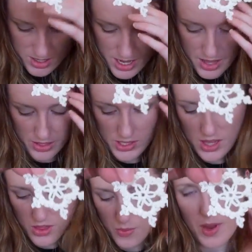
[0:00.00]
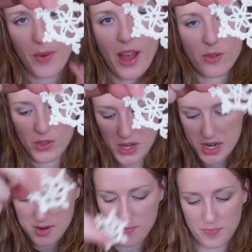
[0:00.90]
had 3 rounds
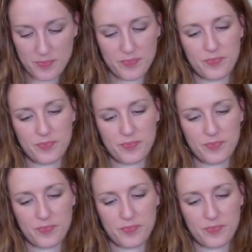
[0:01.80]
on it.